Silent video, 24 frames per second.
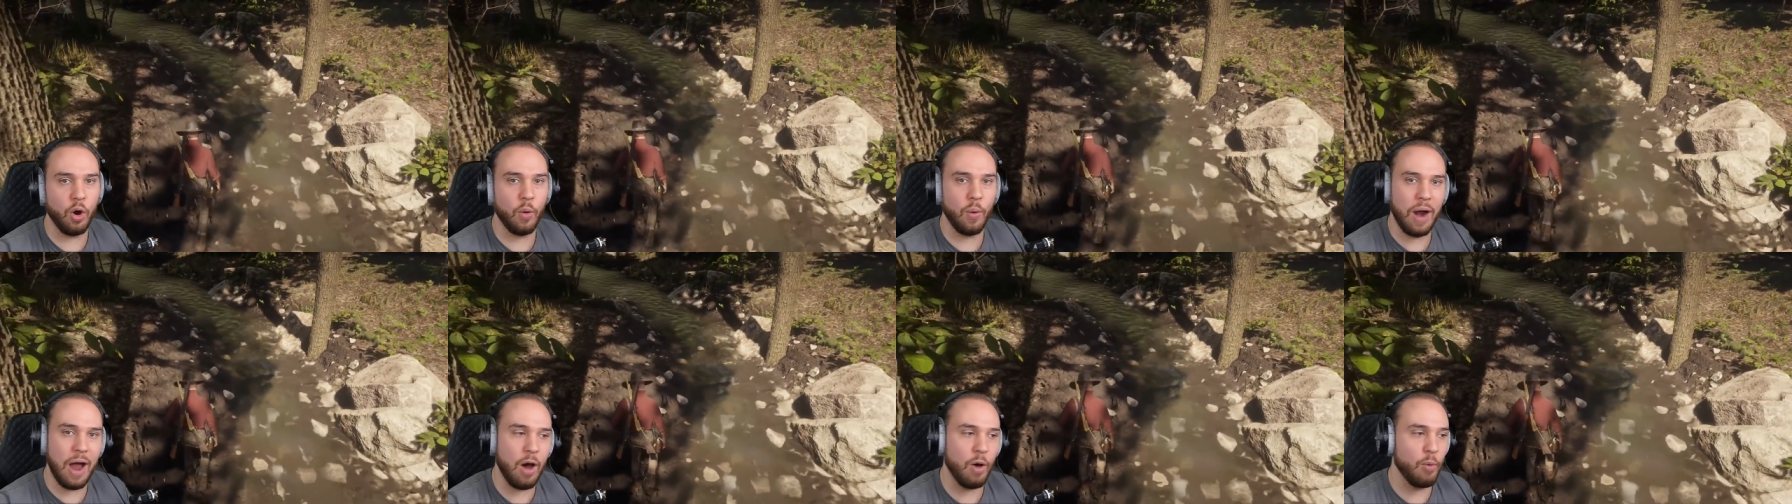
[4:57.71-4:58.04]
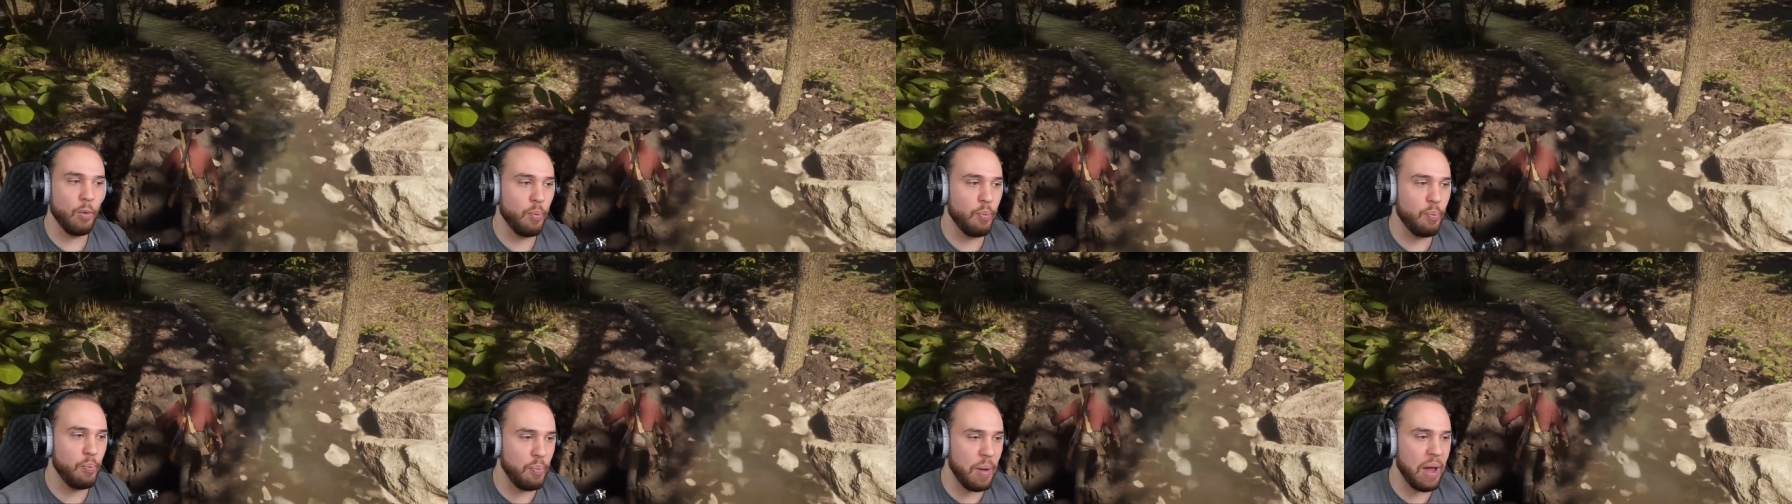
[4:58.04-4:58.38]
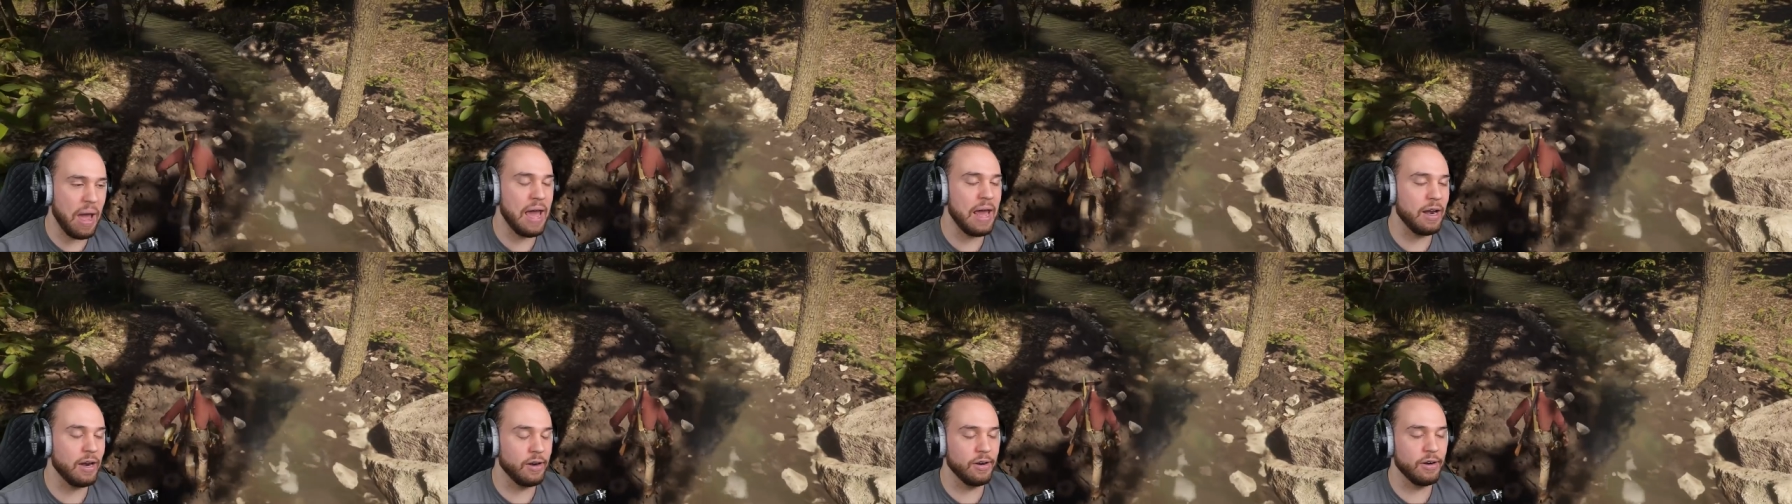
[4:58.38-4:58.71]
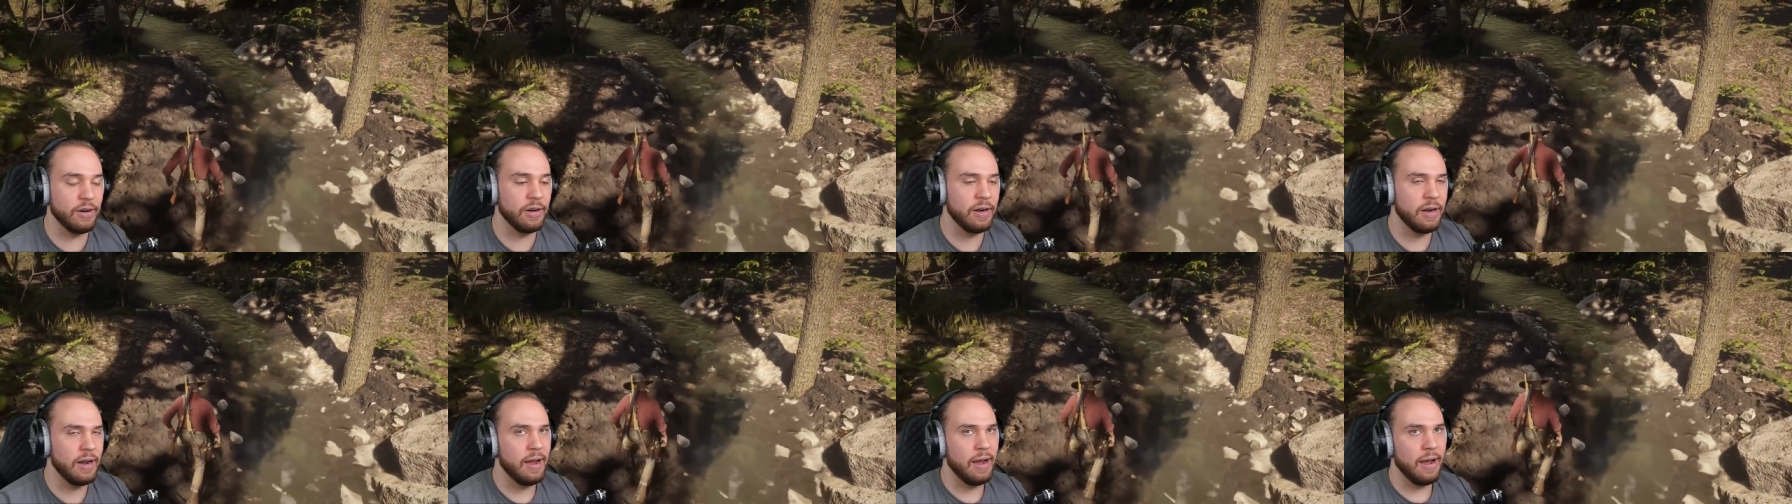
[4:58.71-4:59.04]
around
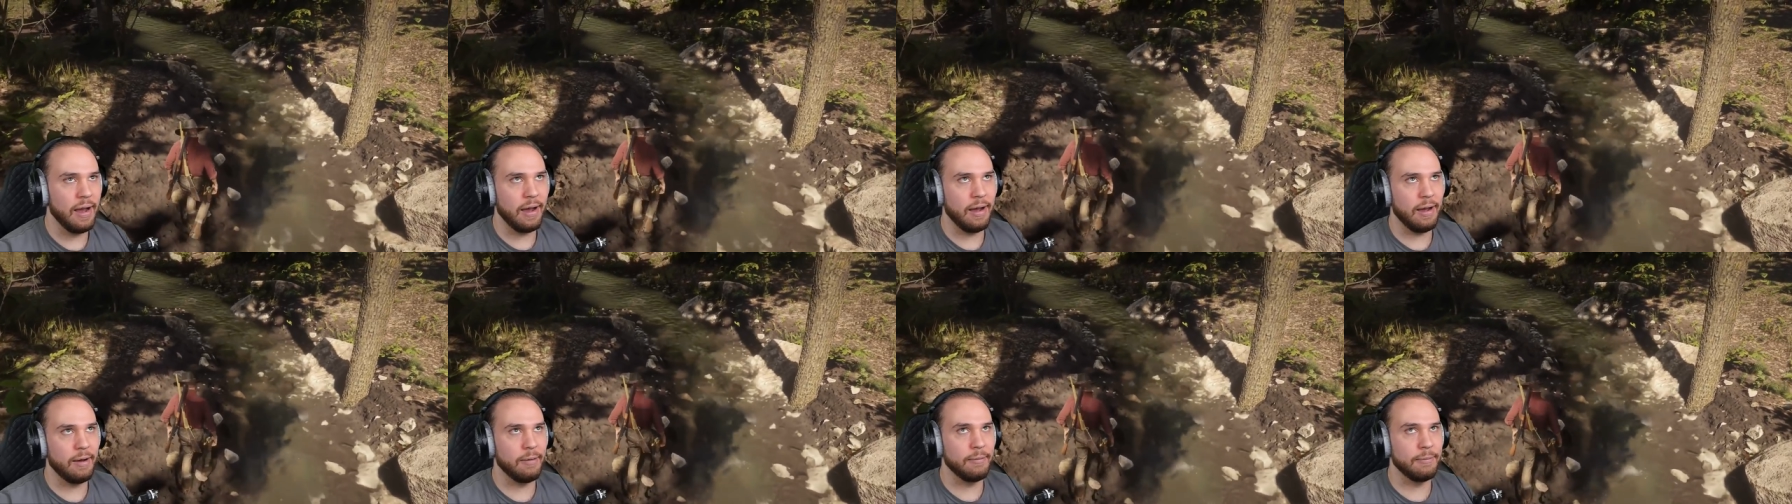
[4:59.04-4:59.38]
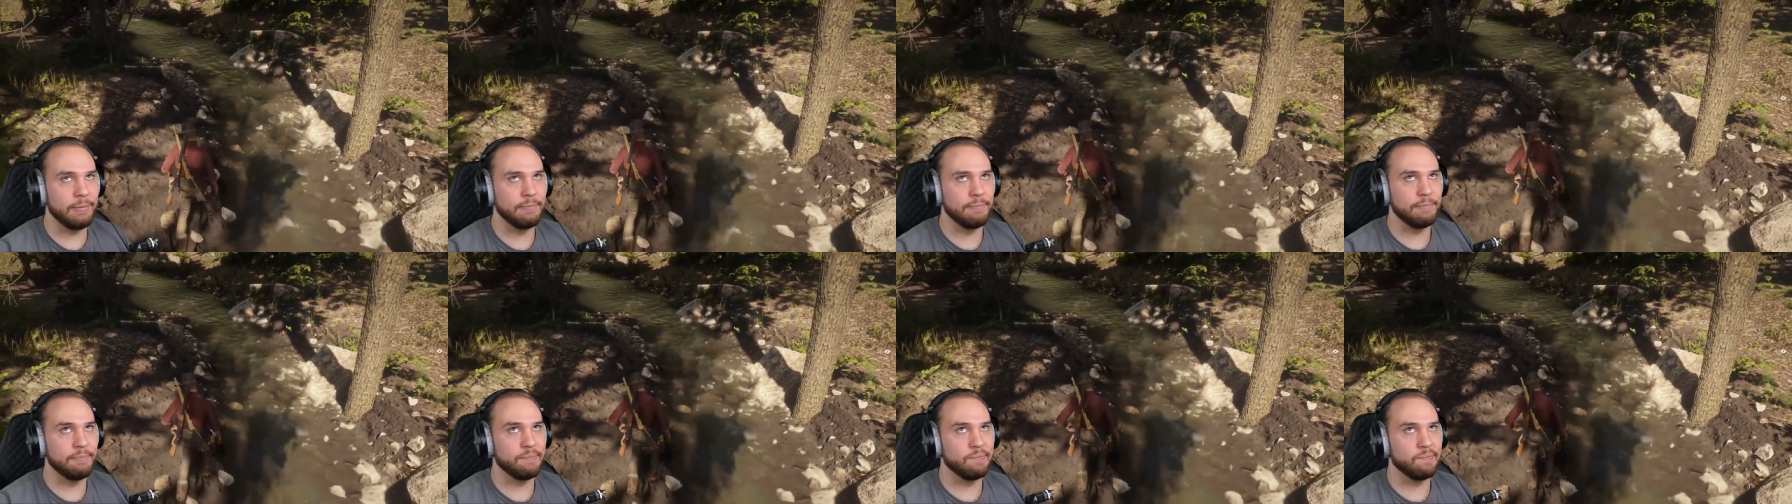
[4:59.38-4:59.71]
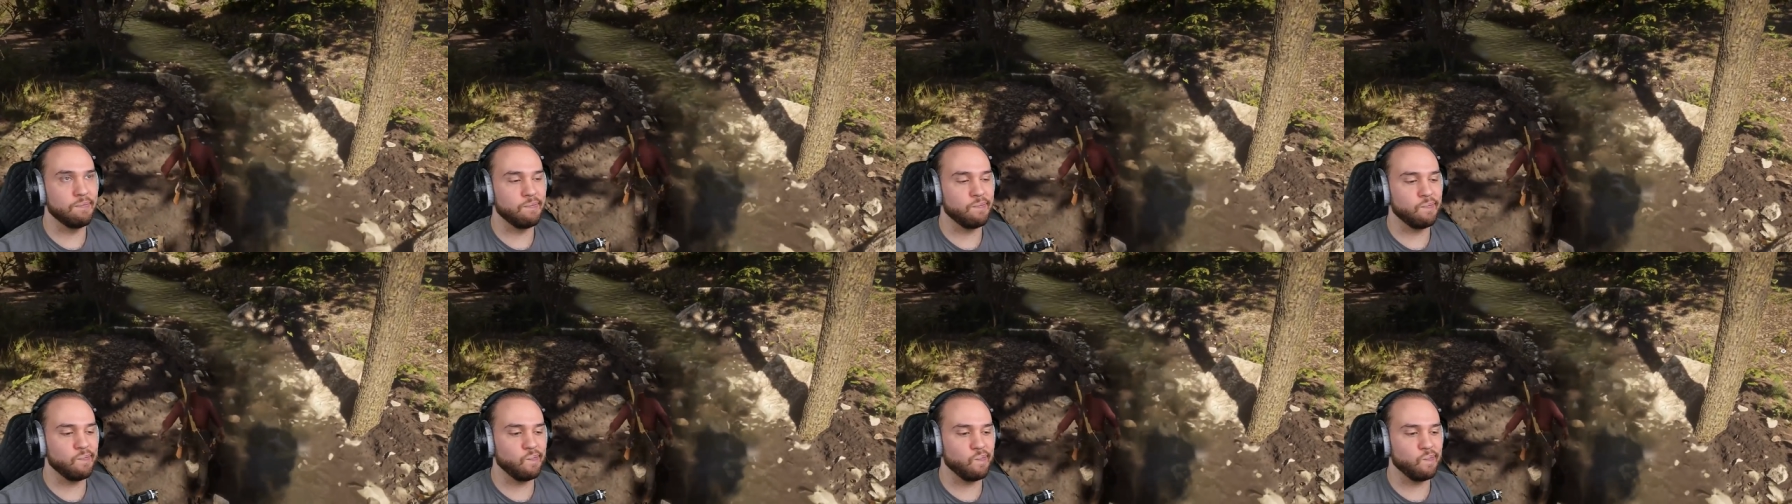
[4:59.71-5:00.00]
better um,